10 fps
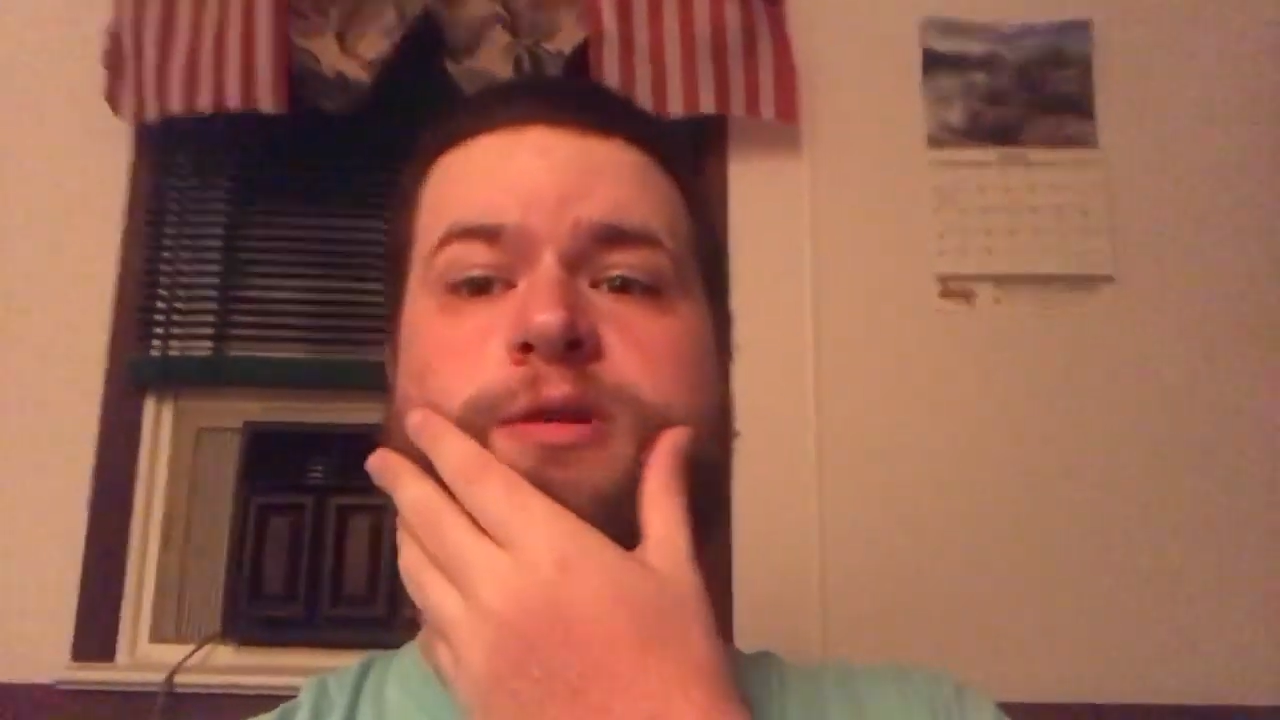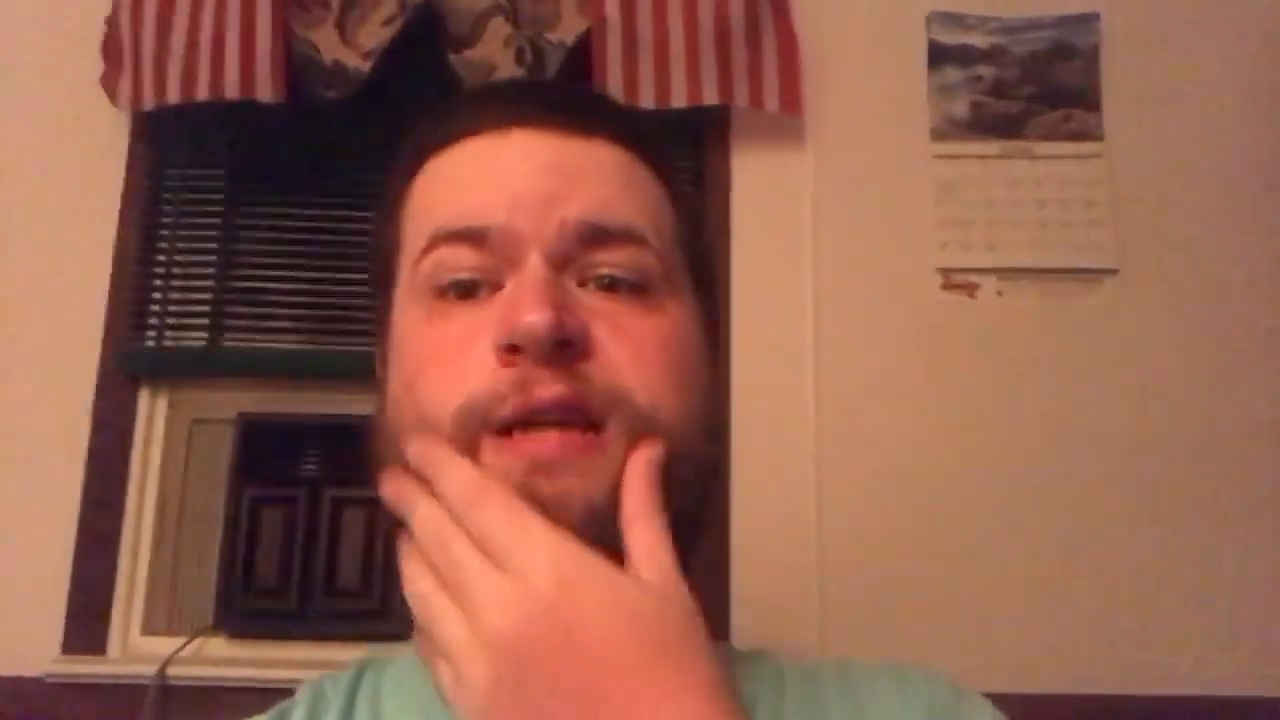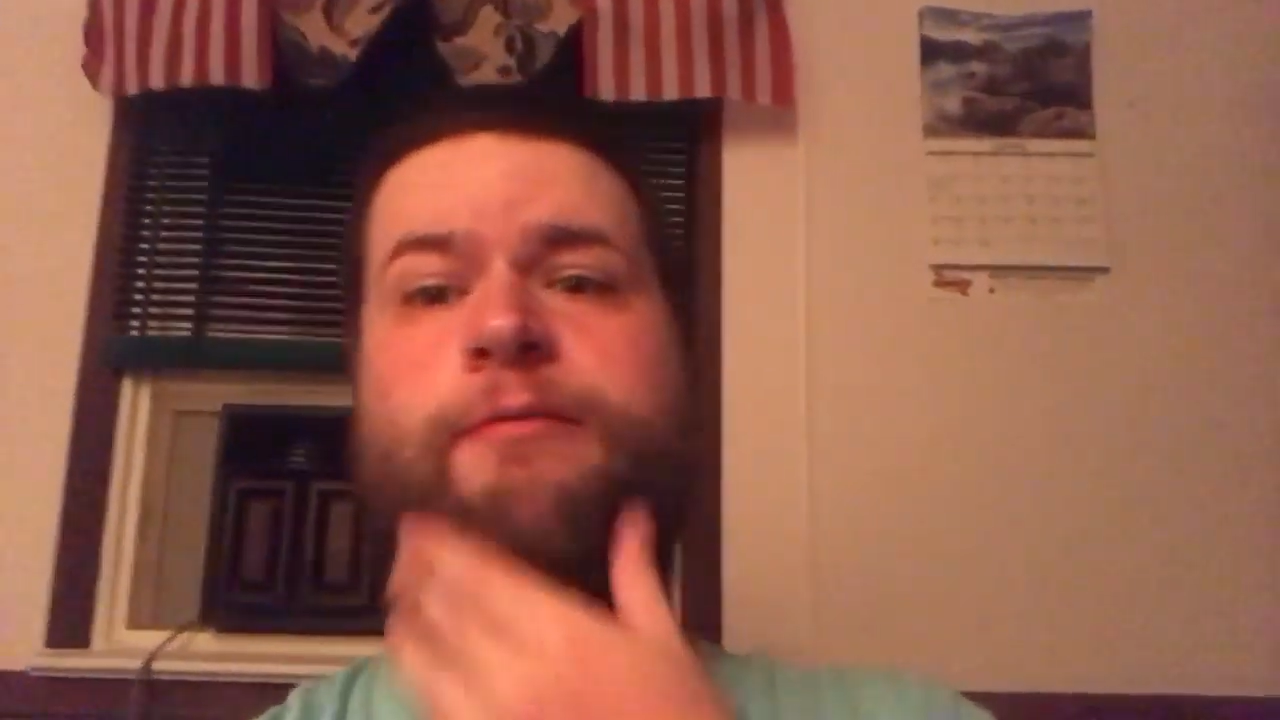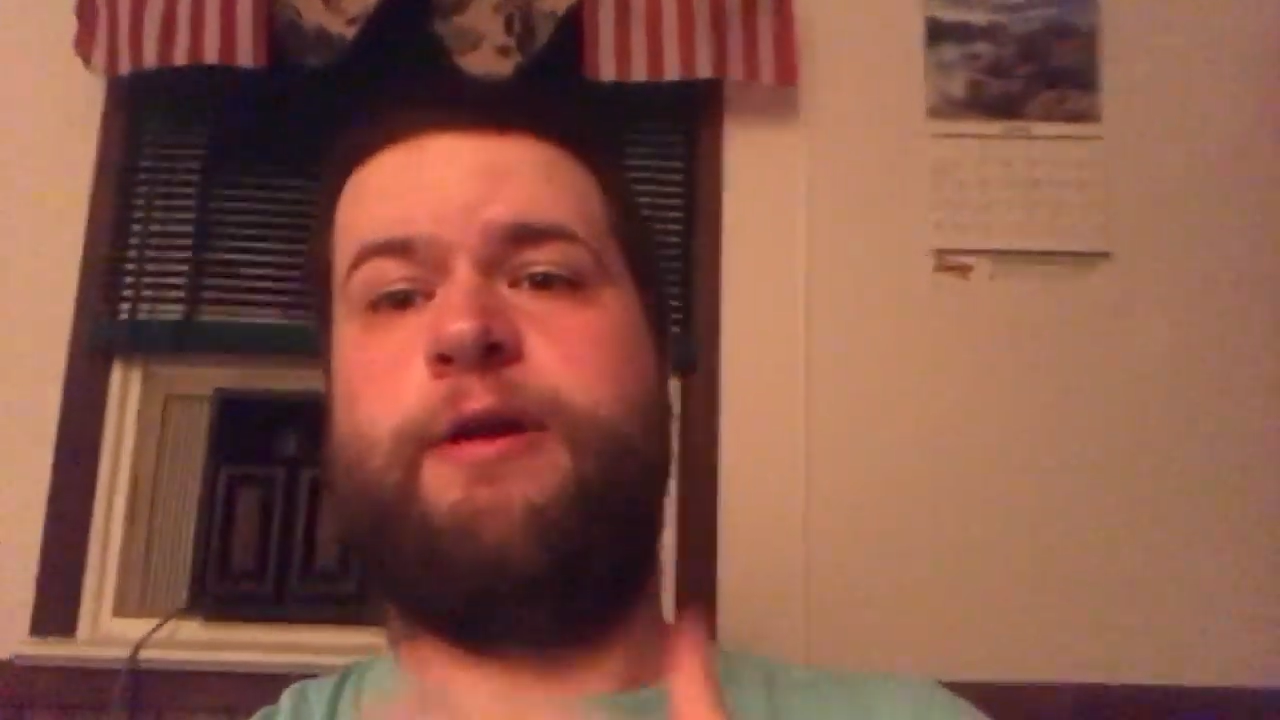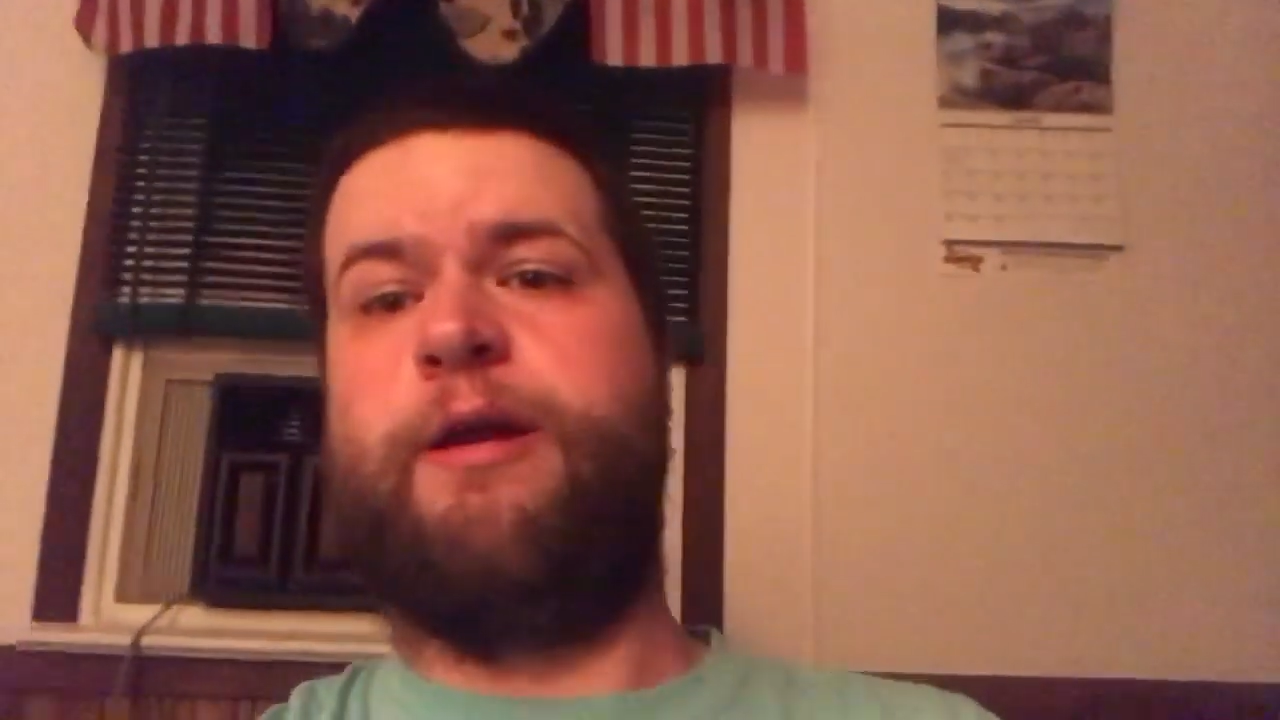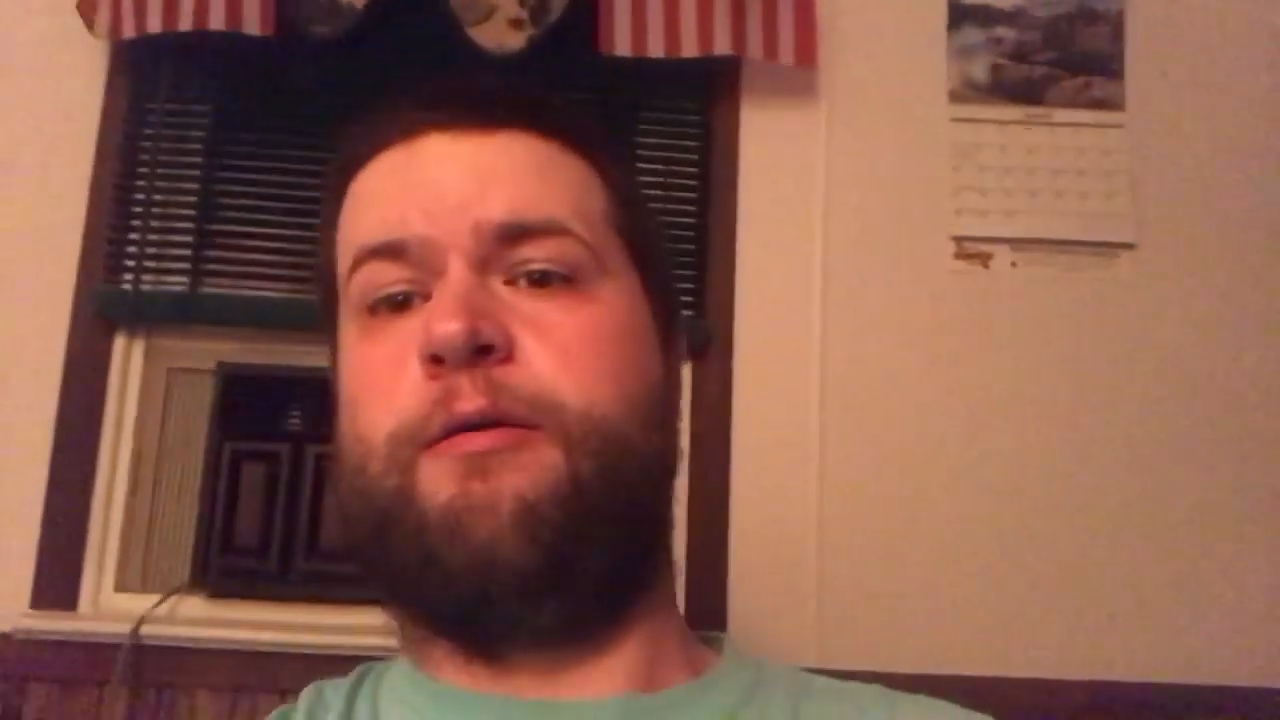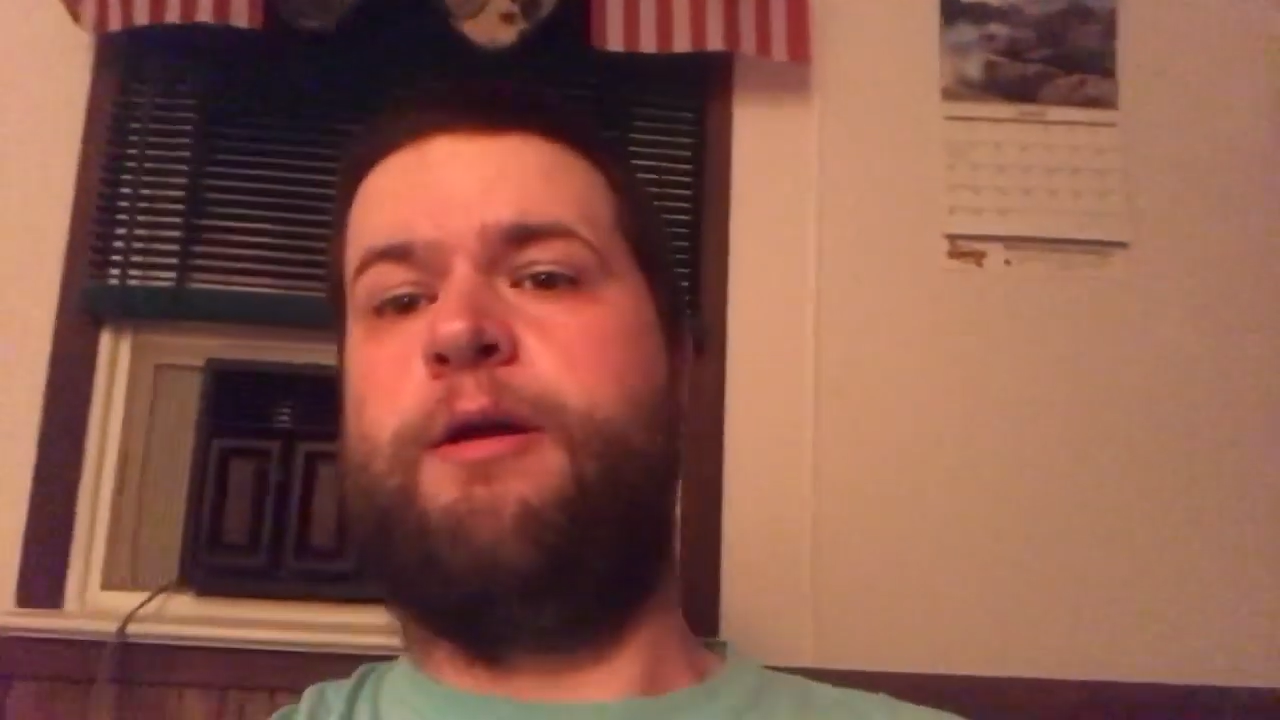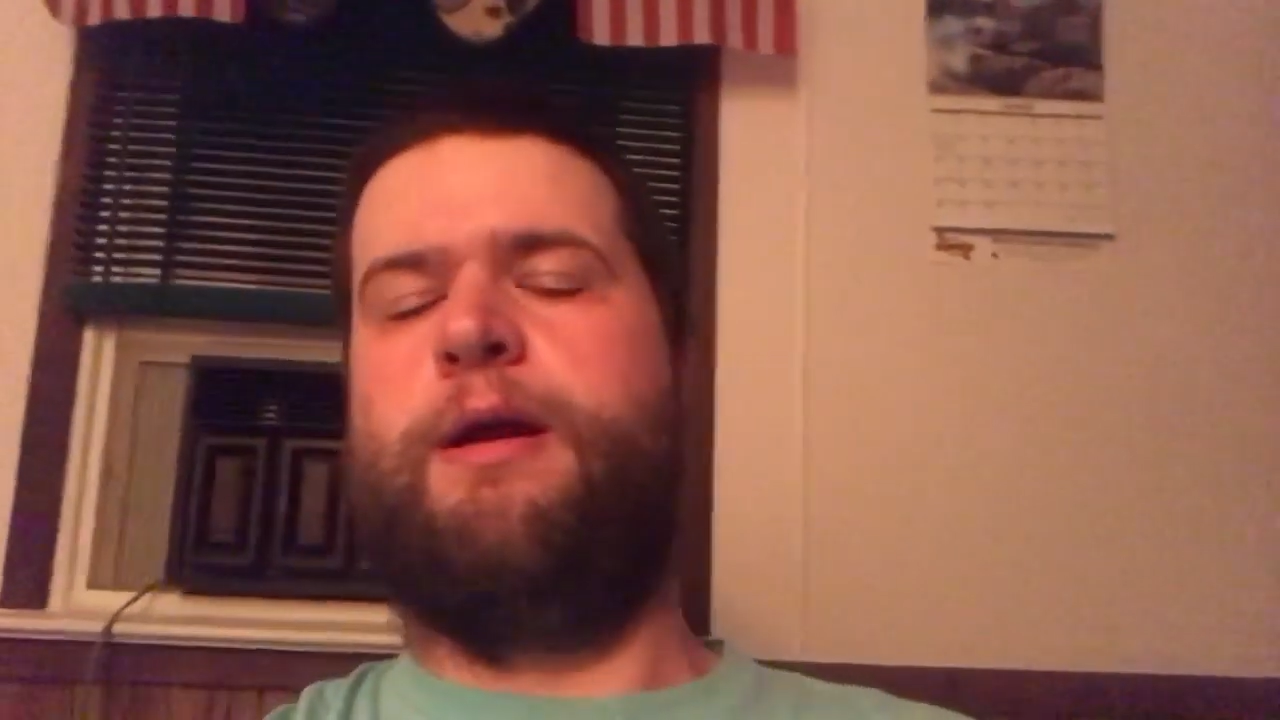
7 here,